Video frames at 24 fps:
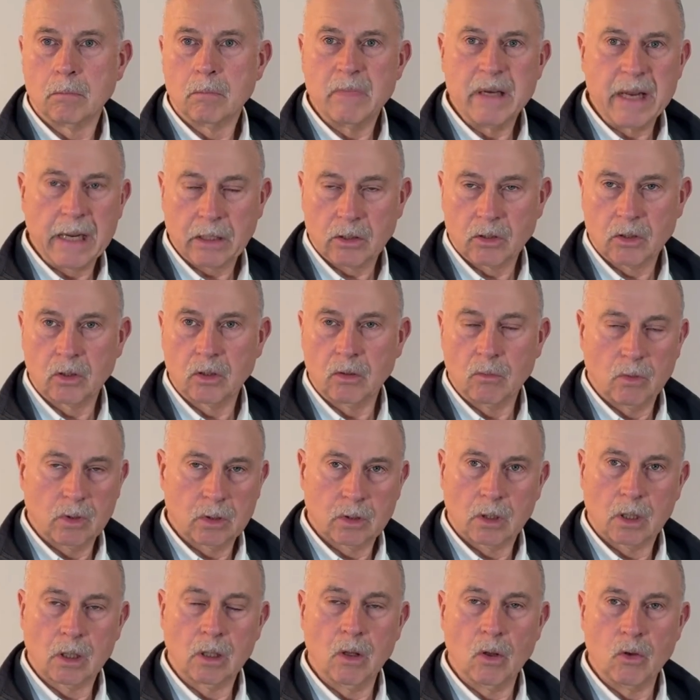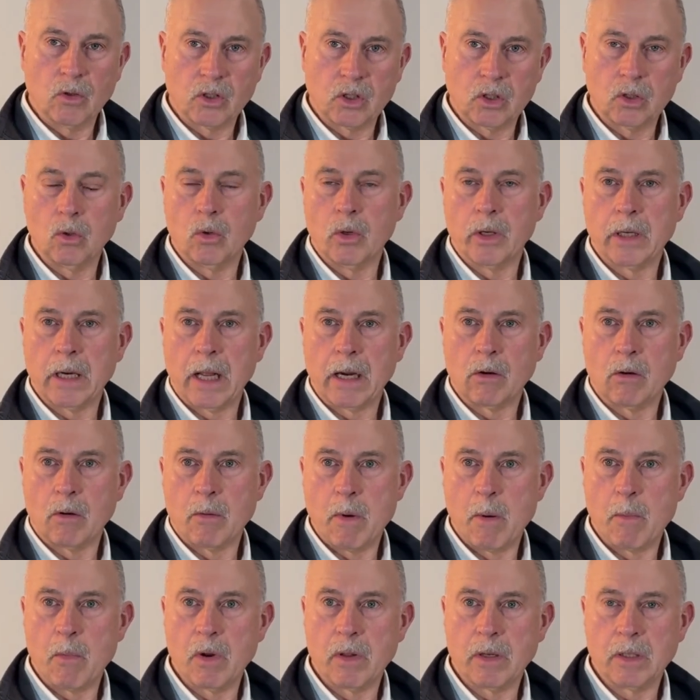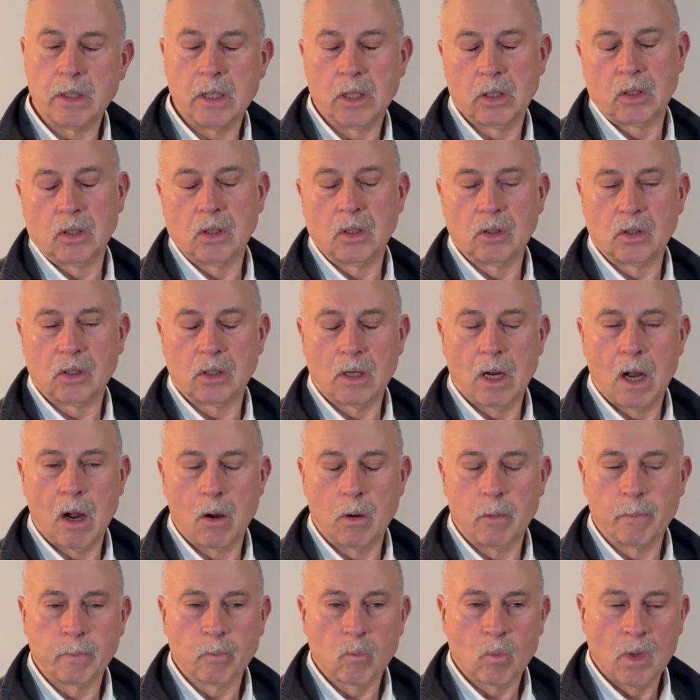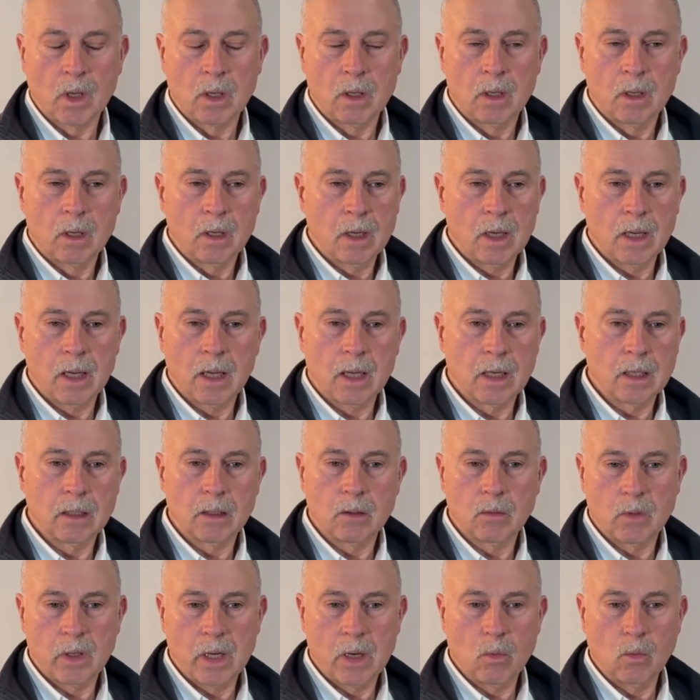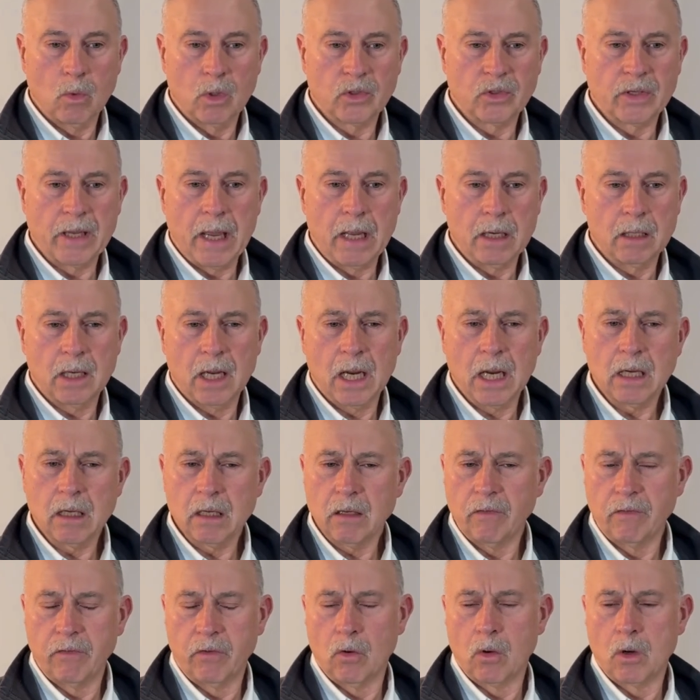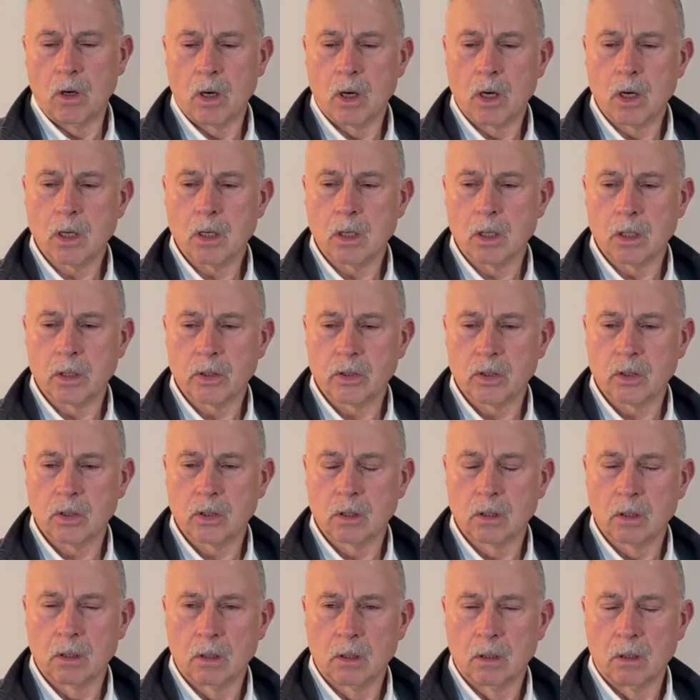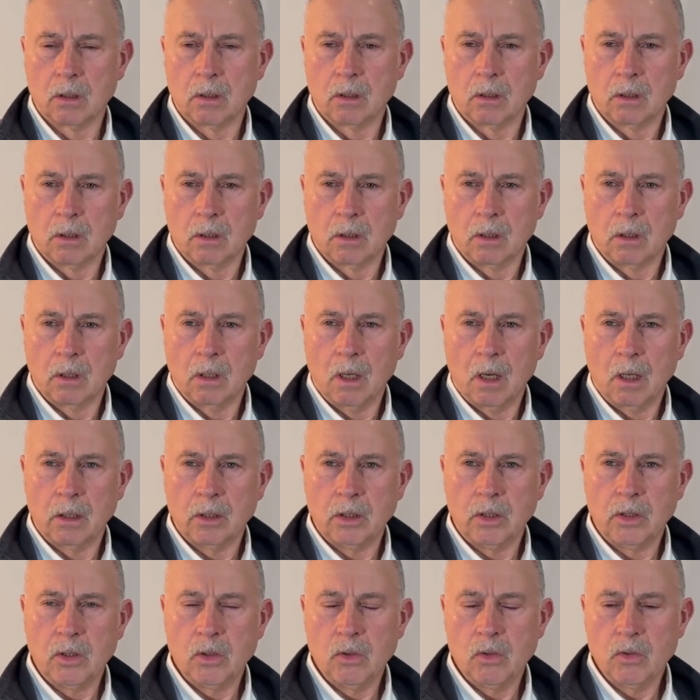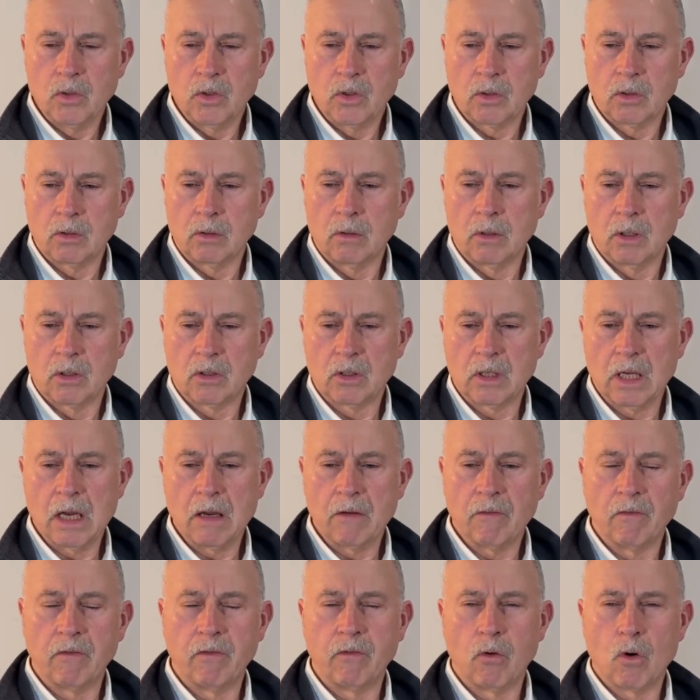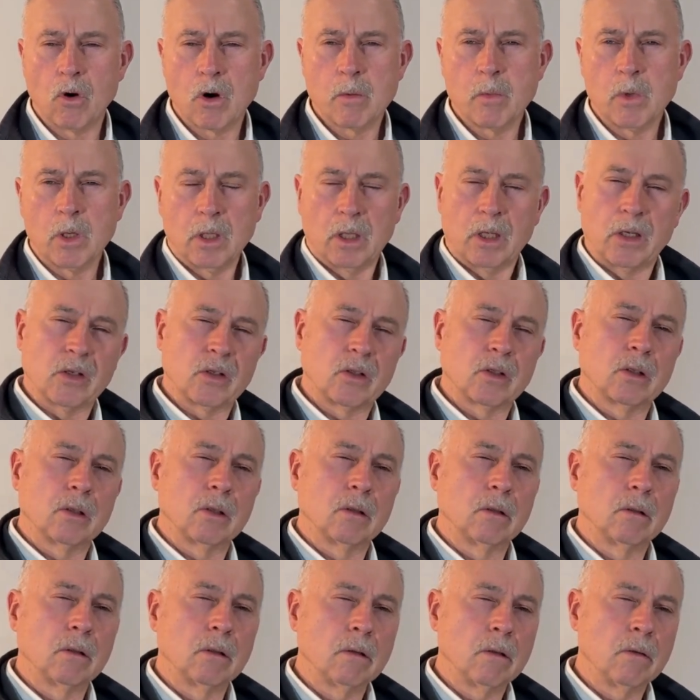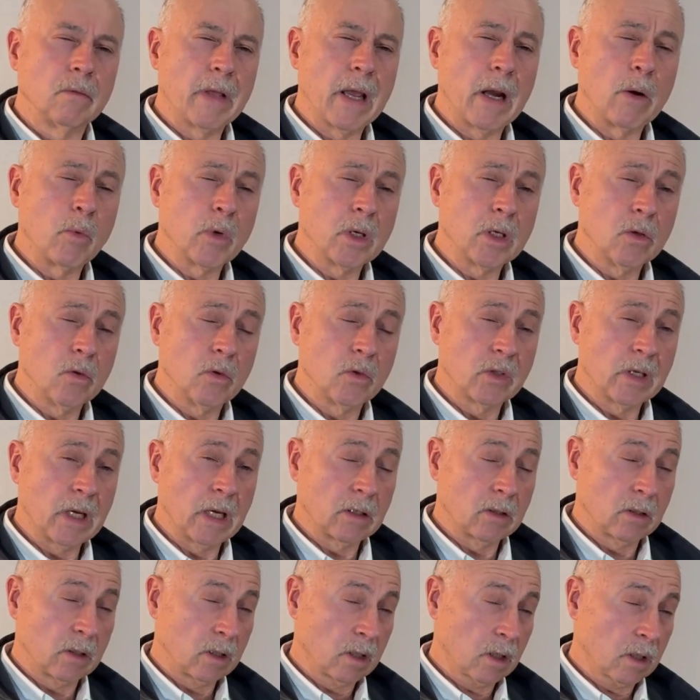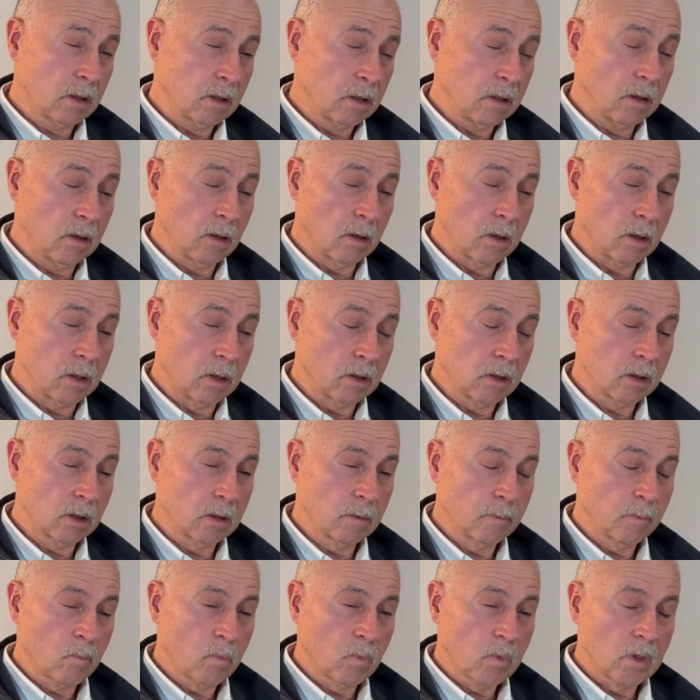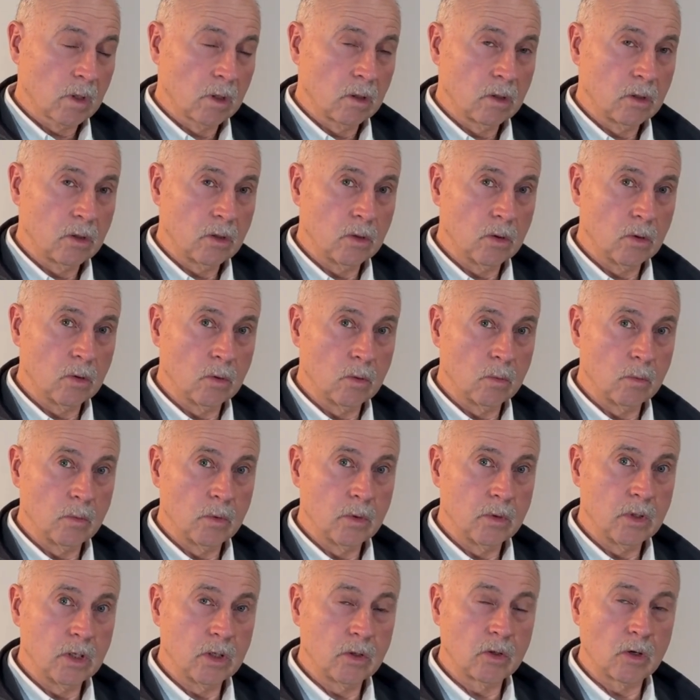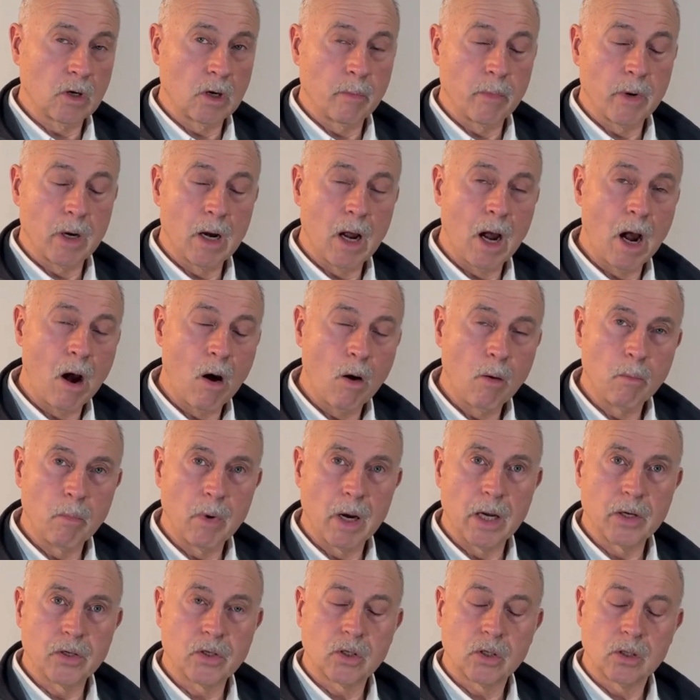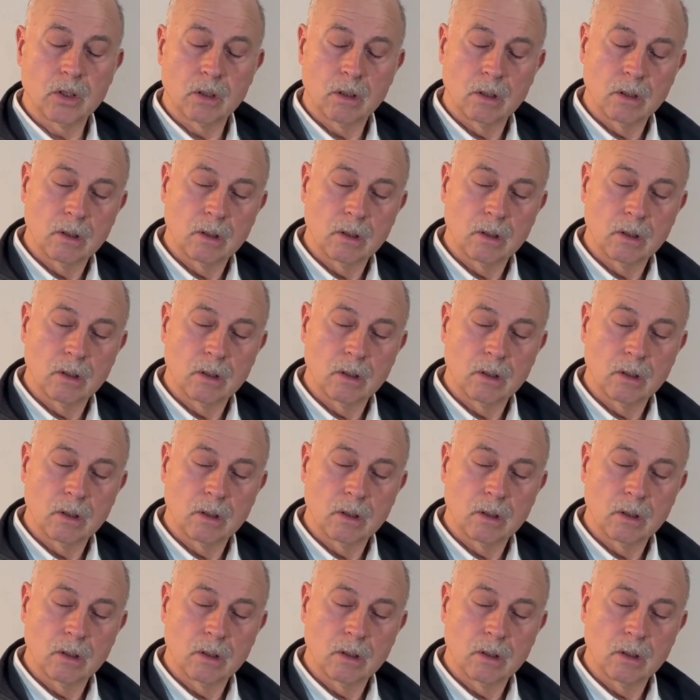next to it, close to it, I don't remember the distance now, and it was at 84 Hertz, use the same formulas that we use at 60 Hertz to determine how much